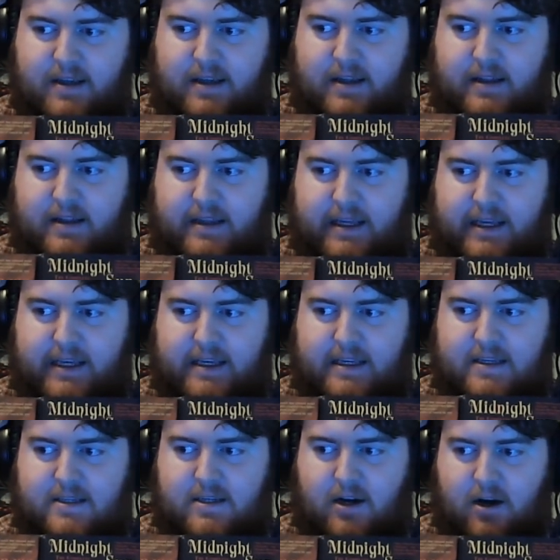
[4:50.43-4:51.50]

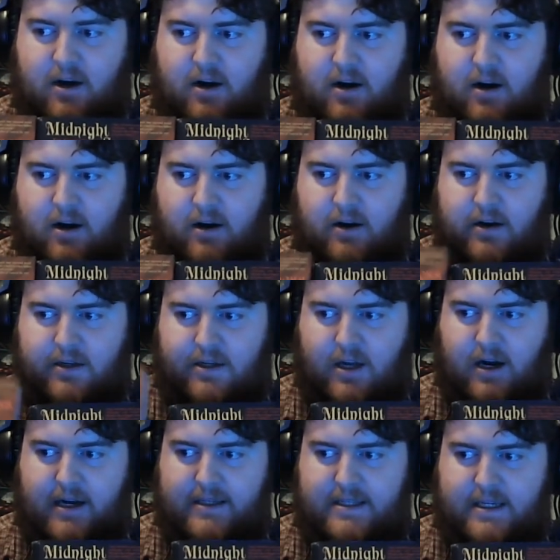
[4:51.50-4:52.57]
These are
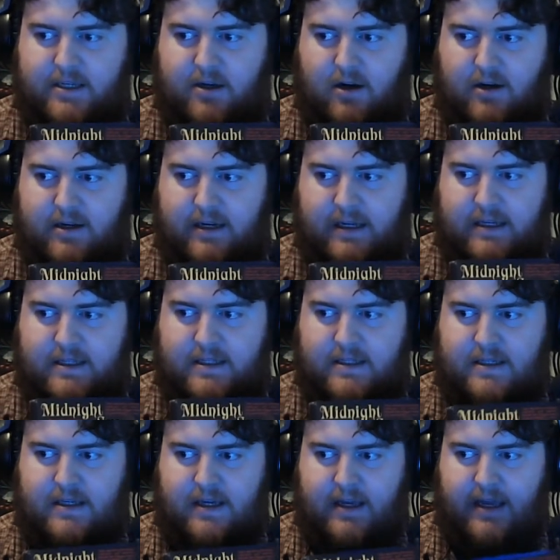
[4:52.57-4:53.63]
Gods in
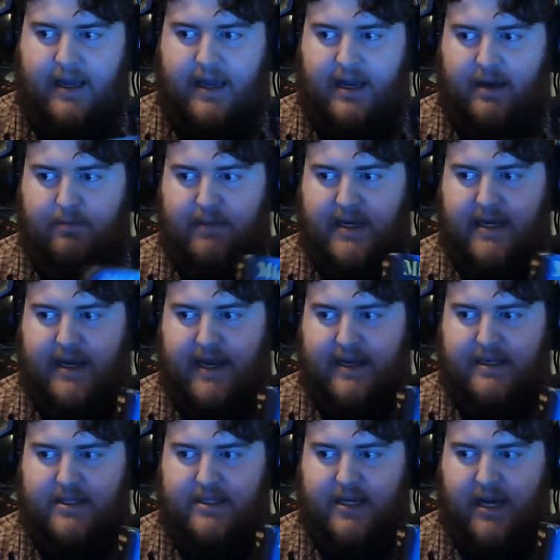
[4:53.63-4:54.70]
Darkness and
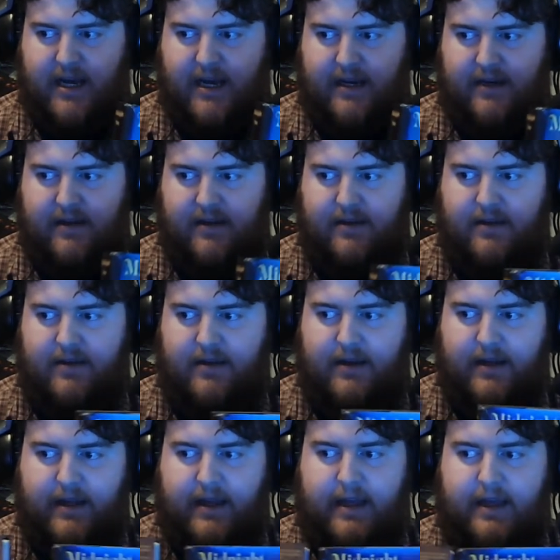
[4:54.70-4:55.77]
Midnight Sun.
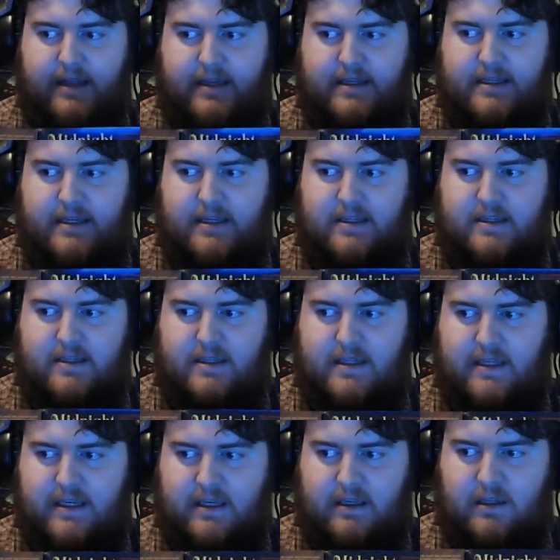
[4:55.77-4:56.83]
And this is
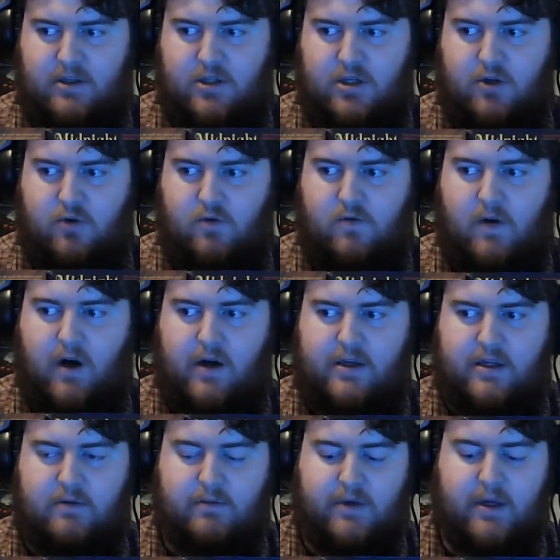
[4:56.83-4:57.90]
the two
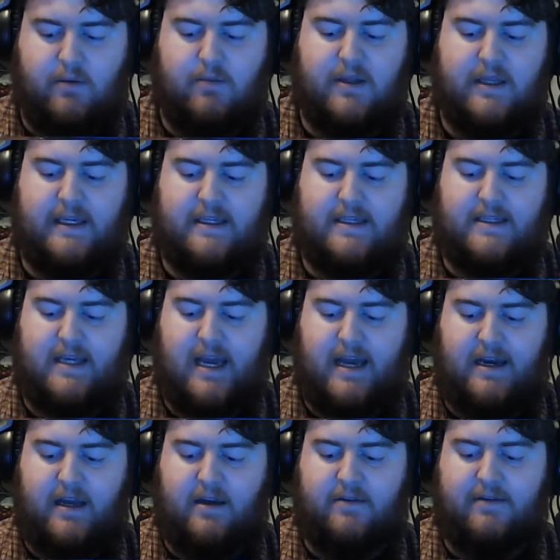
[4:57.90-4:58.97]
volume complete
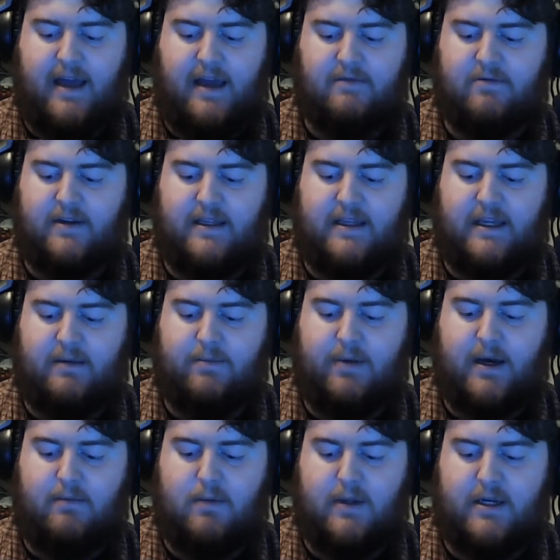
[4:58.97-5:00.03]
set of everything
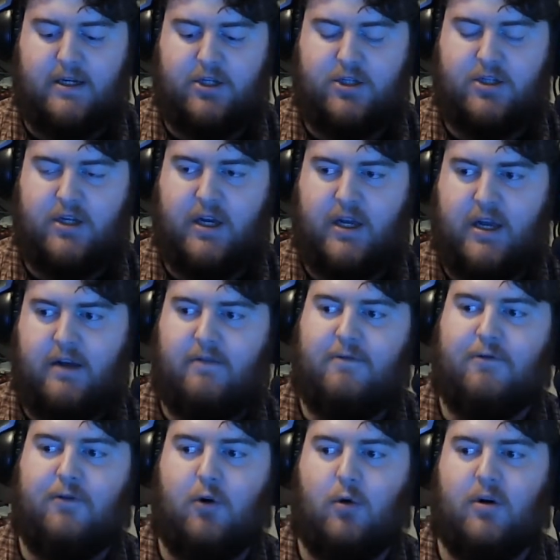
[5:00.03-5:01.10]
published
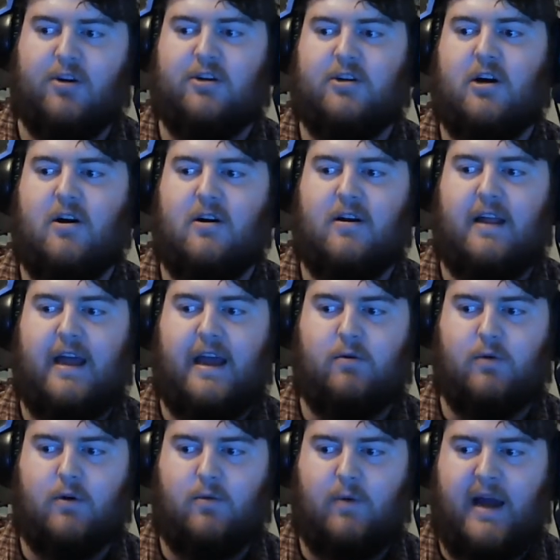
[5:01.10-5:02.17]
for Karl
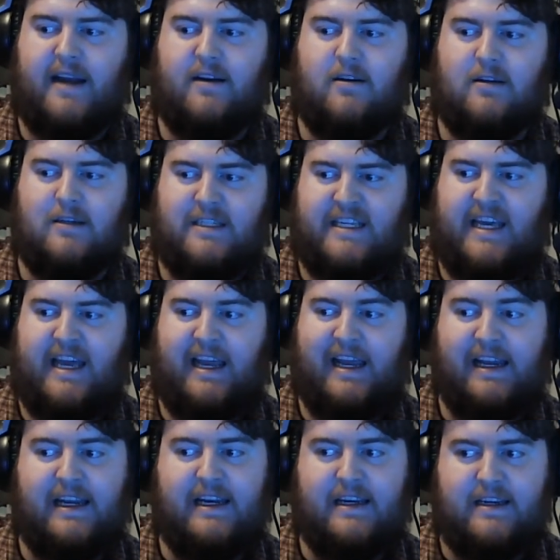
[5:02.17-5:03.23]
Edward Wagner's Kane